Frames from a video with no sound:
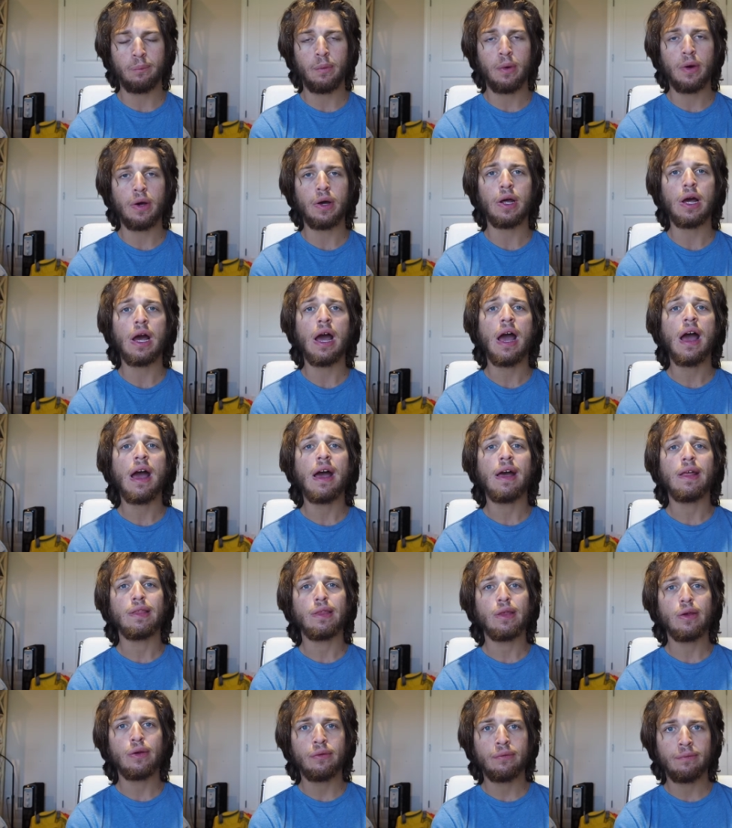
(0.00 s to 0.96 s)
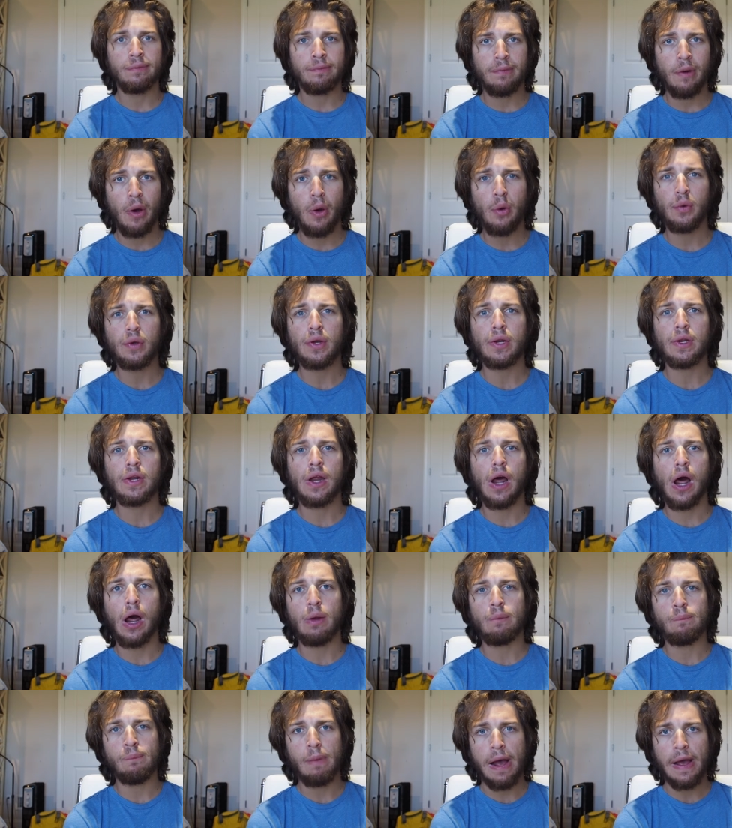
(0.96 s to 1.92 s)
but they're voted
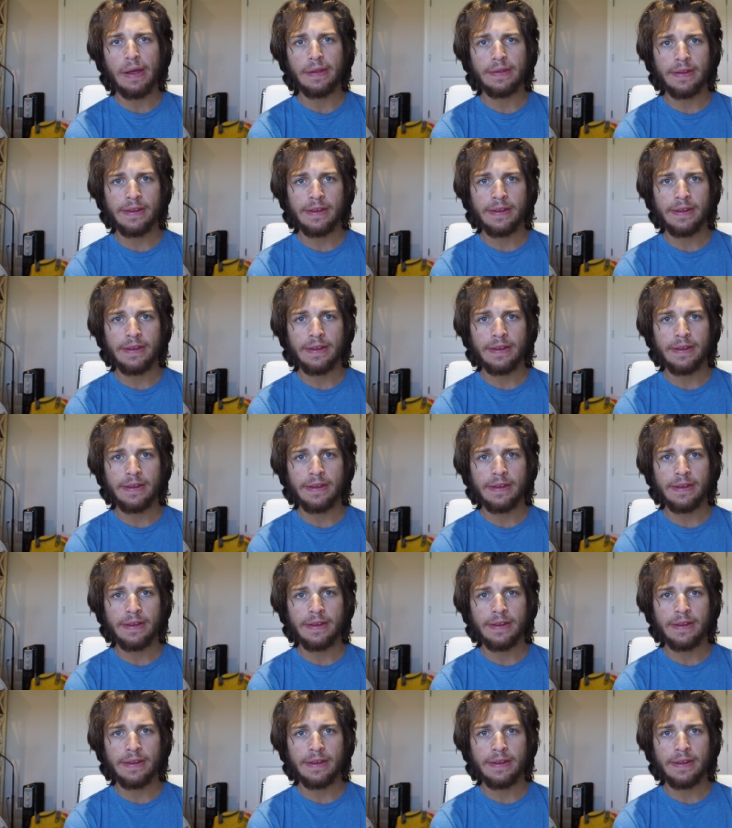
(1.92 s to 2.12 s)
on by